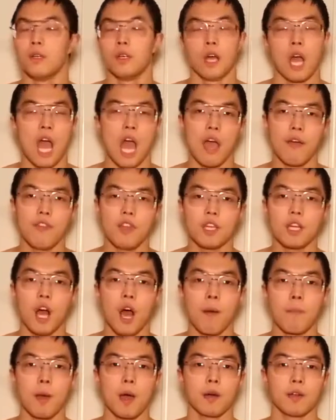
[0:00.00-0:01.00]
Heavy
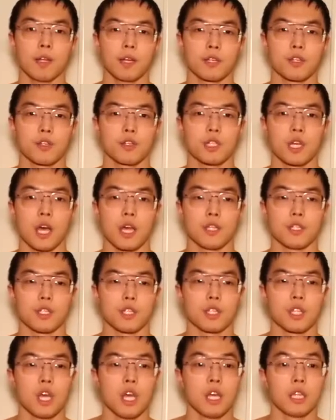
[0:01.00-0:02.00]
compound
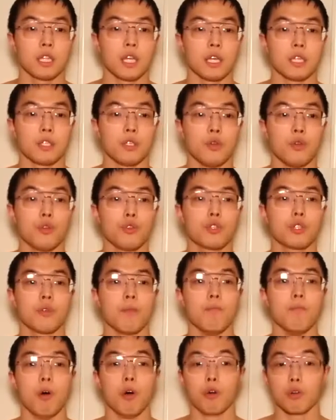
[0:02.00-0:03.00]
exercises that use the
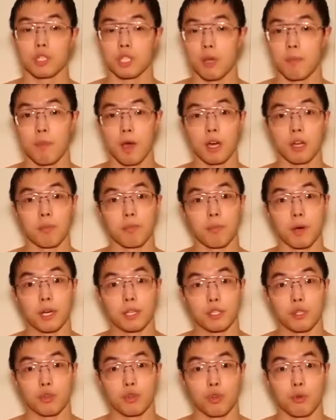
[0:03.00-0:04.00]
most amount of
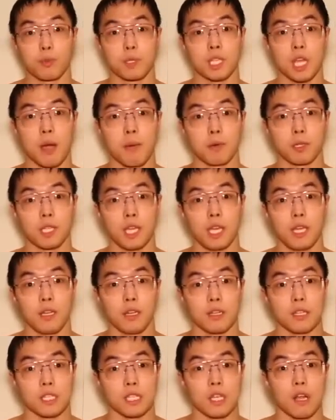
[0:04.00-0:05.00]
muscle groups
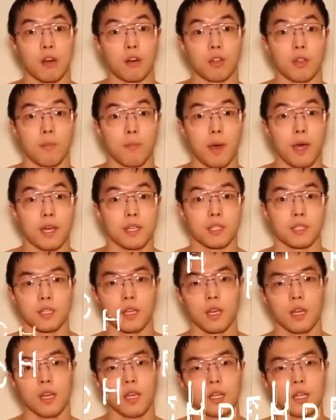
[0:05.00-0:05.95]
simultaneously are the best.